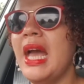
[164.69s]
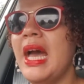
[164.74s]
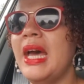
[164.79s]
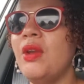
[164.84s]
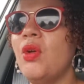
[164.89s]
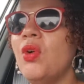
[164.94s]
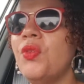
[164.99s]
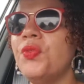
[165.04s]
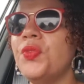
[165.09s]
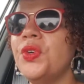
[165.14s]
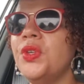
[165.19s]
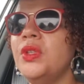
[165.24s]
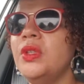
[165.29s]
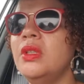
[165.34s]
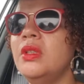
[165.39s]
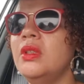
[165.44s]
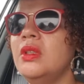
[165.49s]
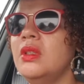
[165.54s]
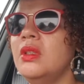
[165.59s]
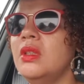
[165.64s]
And
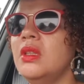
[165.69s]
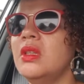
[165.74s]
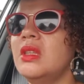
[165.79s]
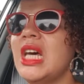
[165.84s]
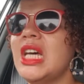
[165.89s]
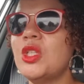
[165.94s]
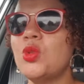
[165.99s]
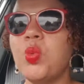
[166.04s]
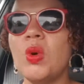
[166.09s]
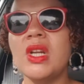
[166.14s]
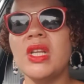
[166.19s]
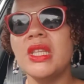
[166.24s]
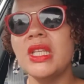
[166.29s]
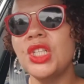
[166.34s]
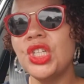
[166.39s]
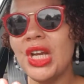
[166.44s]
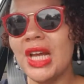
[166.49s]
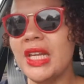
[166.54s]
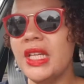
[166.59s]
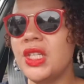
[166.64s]
often that's one of the
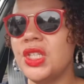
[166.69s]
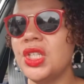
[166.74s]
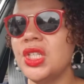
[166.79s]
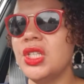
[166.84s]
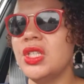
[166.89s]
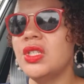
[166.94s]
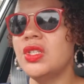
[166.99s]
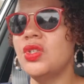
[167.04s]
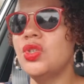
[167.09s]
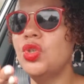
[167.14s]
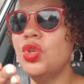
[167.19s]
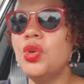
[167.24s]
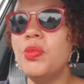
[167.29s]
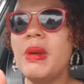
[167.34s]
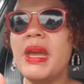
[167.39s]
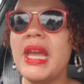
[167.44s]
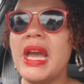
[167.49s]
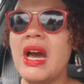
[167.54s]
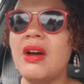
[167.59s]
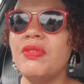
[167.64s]
challenges you
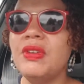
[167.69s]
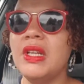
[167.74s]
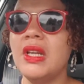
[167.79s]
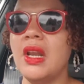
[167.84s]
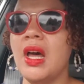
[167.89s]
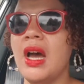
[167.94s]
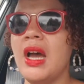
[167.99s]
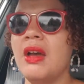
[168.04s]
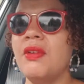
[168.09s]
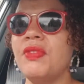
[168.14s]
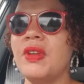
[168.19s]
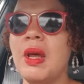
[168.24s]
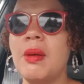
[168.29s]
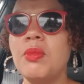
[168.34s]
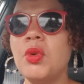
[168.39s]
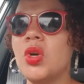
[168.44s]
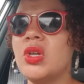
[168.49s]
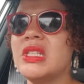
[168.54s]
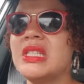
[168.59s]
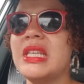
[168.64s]
may have in life. And
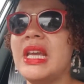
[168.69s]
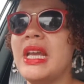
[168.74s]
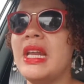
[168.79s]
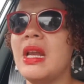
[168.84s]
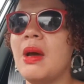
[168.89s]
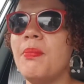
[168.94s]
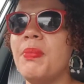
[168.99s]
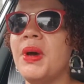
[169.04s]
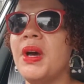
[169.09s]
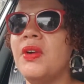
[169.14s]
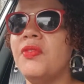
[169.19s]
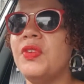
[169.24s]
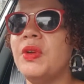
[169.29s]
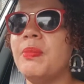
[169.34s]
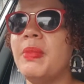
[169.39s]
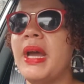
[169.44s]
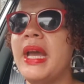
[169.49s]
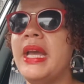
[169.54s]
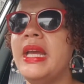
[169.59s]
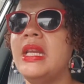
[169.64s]
I'm not saying I'm
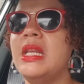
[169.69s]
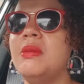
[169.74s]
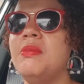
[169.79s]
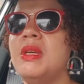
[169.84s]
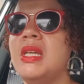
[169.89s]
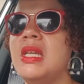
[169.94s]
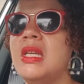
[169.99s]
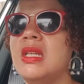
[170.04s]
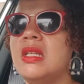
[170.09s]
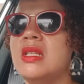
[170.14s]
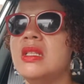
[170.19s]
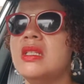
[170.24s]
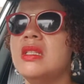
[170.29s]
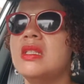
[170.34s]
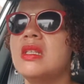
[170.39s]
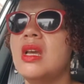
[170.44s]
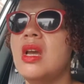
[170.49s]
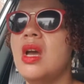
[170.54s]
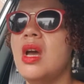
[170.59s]
perfect by any means,